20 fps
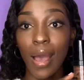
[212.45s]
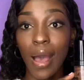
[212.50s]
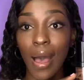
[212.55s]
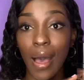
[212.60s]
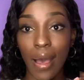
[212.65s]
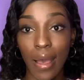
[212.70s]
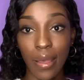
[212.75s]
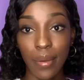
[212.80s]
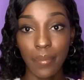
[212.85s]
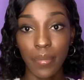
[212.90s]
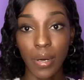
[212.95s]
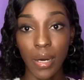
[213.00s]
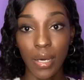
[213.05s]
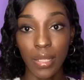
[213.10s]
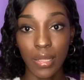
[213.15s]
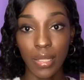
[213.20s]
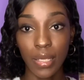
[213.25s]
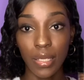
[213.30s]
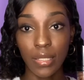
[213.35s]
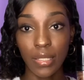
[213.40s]
I bought
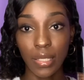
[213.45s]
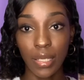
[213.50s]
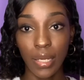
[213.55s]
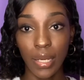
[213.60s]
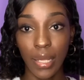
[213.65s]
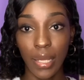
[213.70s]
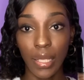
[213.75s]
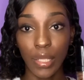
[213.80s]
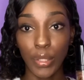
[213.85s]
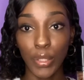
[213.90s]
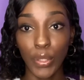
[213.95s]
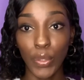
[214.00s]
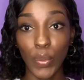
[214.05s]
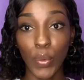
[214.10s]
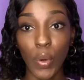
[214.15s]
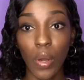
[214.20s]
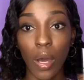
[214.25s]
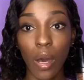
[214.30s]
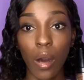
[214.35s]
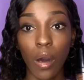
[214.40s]
this in a
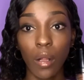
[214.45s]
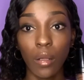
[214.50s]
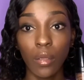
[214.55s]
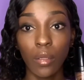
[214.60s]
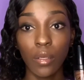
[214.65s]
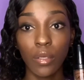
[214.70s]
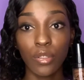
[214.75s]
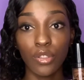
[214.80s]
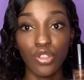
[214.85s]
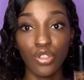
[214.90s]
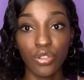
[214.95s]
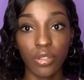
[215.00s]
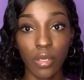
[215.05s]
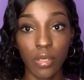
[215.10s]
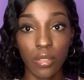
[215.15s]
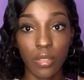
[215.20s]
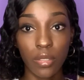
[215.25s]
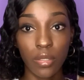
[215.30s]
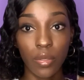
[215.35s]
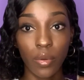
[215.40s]
local
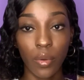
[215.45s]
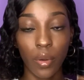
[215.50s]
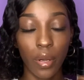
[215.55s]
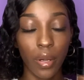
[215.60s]
drugstore.